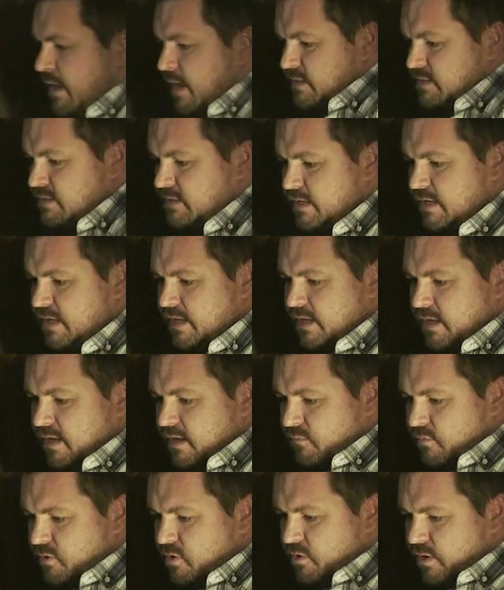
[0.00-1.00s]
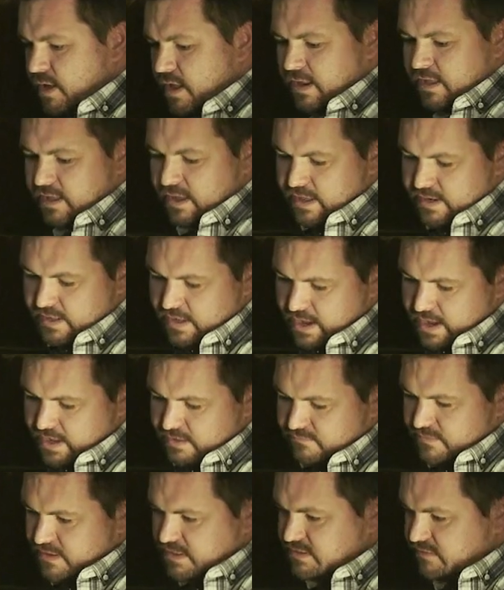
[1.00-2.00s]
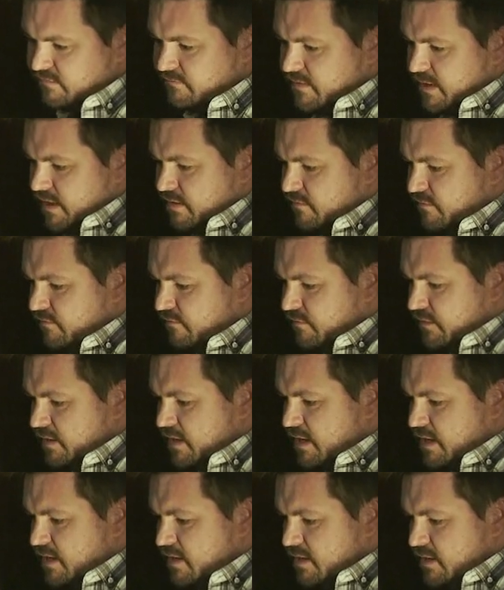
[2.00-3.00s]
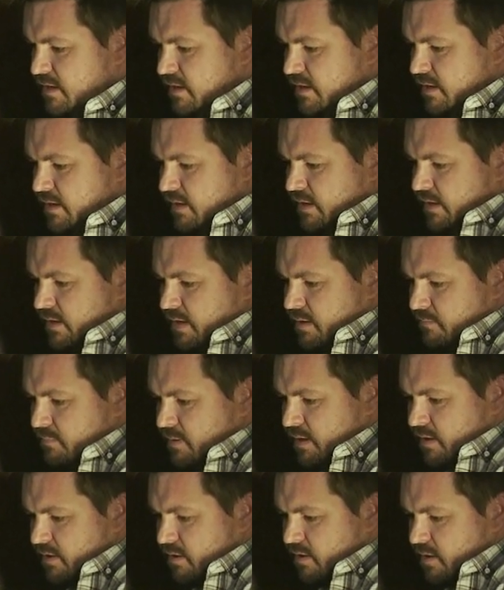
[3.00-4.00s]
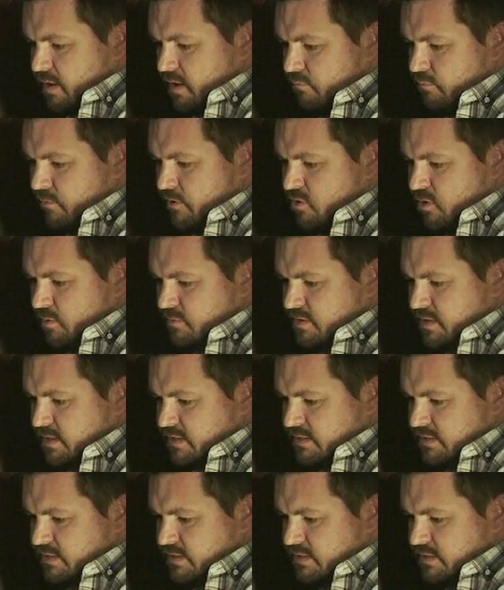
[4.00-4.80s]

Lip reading: actually we're not getting any adverse effect of flare. But if we go up to the